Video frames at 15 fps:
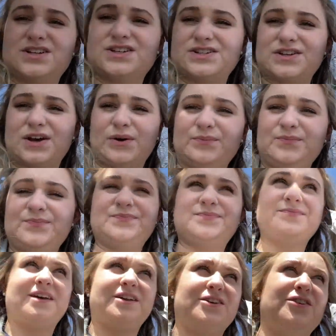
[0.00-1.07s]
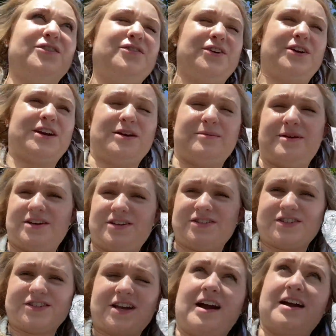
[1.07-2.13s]
So, I don't know if you can hear me because
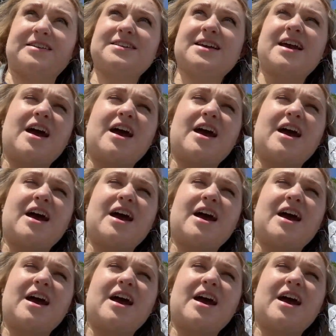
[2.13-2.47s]
there's cars.